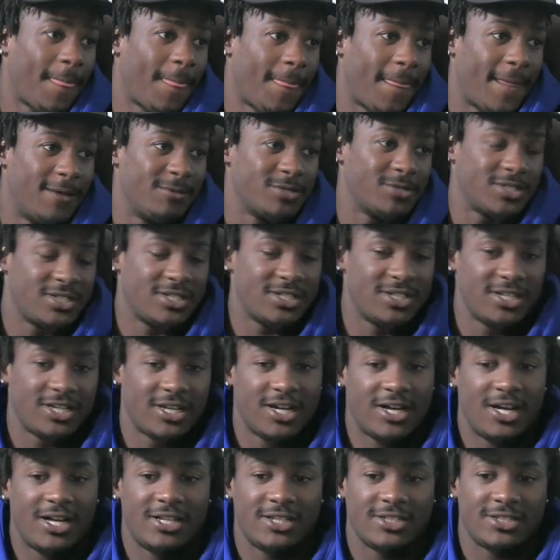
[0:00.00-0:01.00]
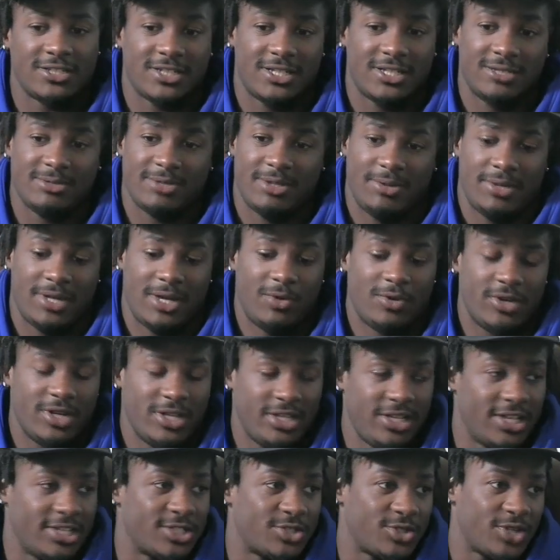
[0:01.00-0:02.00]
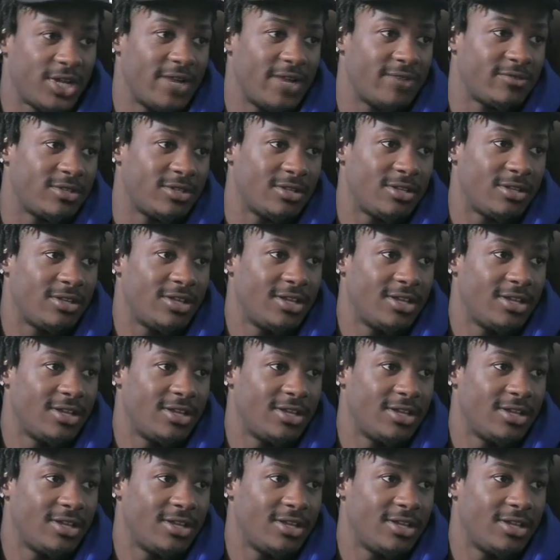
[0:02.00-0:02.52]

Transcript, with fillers: I'm still in college. I, I mean, I want to get drafted.